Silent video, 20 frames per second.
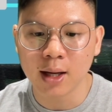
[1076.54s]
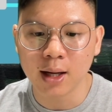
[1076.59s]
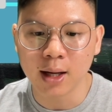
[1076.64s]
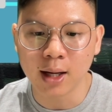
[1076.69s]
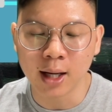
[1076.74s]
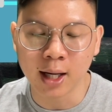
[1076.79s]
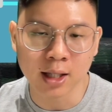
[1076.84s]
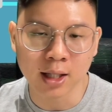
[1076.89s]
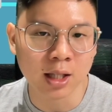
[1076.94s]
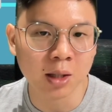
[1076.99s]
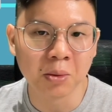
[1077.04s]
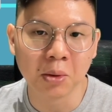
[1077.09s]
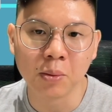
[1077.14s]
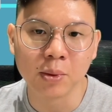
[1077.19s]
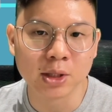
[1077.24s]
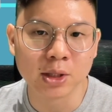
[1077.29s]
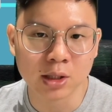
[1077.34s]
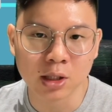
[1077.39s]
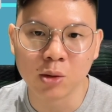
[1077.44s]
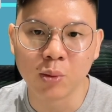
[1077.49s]
I think we
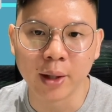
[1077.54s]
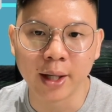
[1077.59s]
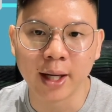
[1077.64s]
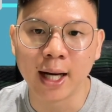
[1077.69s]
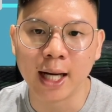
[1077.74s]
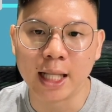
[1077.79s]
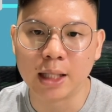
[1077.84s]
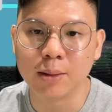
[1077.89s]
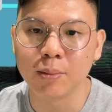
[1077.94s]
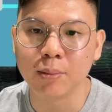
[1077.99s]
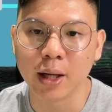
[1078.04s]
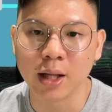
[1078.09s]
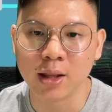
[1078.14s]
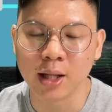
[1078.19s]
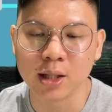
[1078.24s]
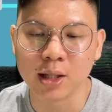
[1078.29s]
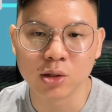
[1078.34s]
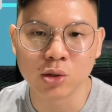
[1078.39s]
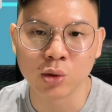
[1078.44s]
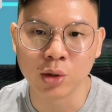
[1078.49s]
would still want Haaland by
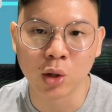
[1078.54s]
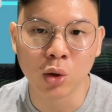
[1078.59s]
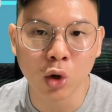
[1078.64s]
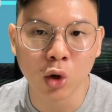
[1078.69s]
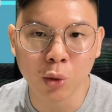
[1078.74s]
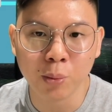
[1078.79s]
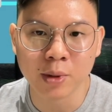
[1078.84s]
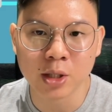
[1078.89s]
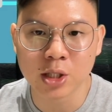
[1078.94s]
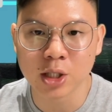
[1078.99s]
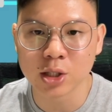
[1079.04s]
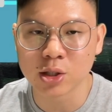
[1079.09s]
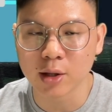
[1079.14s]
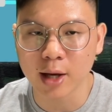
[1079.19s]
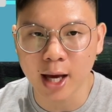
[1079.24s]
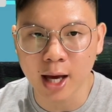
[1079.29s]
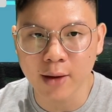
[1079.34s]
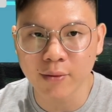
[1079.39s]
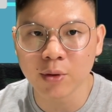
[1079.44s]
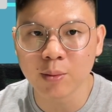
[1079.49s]
then. So the hope is just to
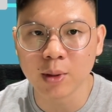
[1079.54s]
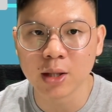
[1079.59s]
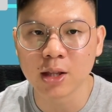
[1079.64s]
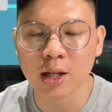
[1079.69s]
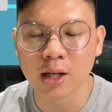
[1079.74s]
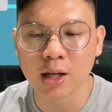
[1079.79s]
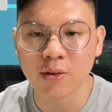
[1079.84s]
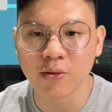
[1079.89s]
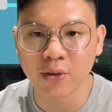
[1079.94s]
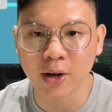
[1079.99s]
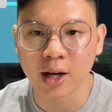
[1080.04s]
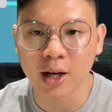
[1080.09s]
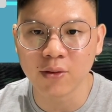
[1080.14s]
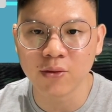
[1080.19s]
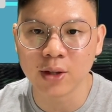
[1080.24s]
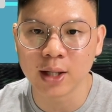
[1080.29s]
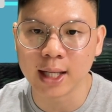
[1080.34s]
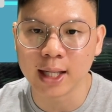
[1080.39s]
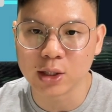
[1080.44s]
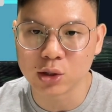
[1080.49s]
have him in 35
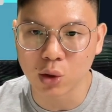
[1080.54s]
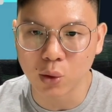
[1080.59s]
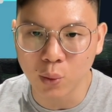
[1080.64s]
here as your